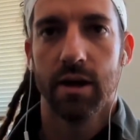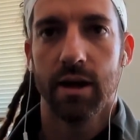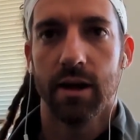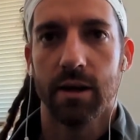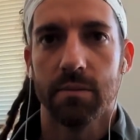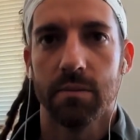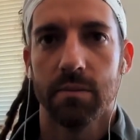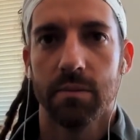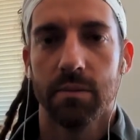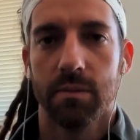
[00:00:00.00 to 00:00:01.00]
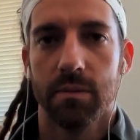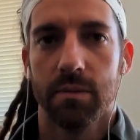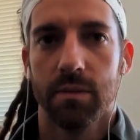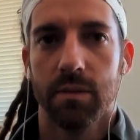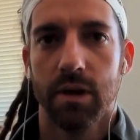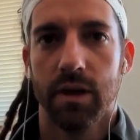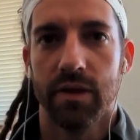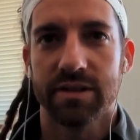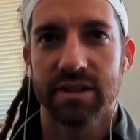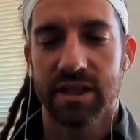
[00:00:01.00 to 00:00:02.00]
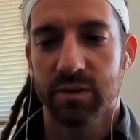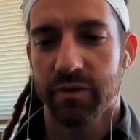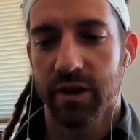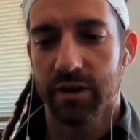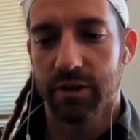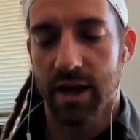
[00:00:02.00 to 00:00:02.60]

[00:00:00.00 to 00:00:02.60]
And the success with failure,